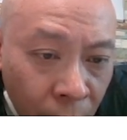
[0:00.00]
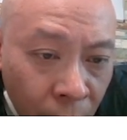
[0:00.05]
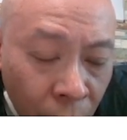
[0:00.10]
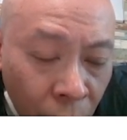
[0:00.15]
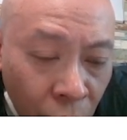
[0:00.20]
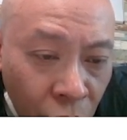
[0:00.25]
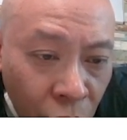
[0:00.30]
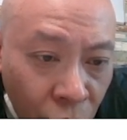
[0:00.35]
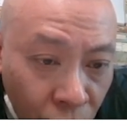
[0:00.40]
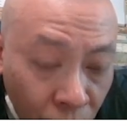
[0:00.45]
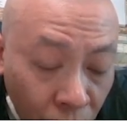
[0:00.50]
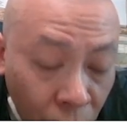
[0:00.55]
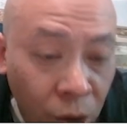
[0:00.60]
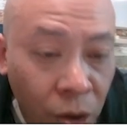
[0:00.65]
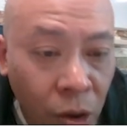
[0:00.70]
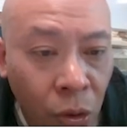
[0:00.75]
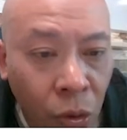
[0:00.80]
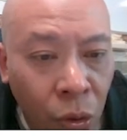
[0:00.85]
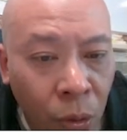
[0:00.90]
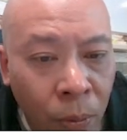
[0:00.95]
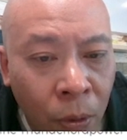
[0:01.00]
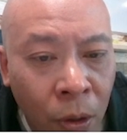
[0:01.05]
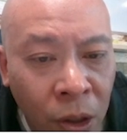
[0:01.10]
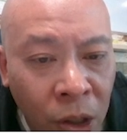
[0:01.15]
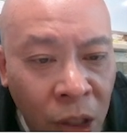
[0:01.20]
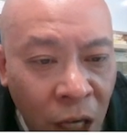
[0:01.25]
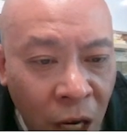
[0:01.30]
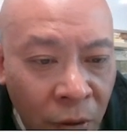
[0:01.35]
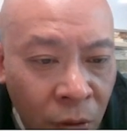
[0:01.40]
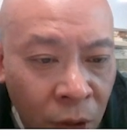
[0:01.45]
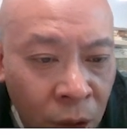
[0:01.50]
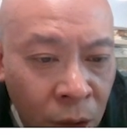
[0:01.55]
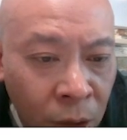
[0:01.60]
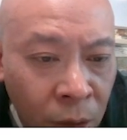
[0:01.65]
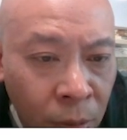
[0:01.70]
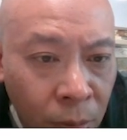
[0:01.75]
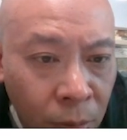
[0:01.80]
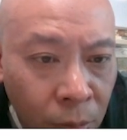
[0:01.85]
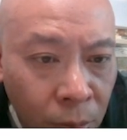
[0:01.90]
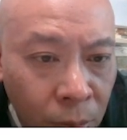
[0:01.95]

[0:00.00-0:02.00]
the stroke is 2.7